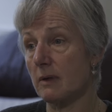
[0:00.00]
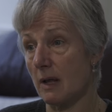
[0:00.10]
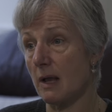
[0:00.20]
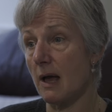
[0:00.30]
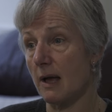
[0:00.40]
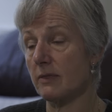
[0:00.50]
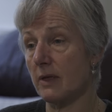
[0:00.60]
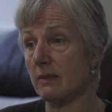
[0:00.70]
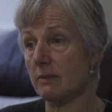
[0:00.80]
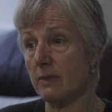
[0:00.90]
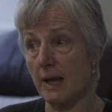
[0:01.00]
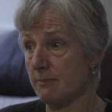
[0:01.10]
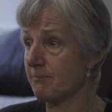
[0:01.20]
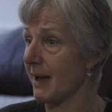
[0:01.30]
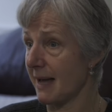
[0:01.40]
And I think they
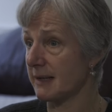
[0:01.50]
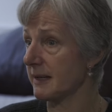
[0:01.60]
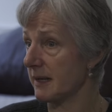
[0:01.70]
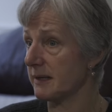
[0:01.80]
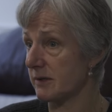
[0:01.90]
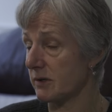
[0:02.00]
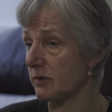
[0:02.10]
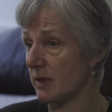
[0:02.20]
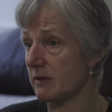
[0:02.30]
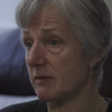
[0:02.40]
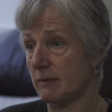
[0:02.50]
badly need to do this.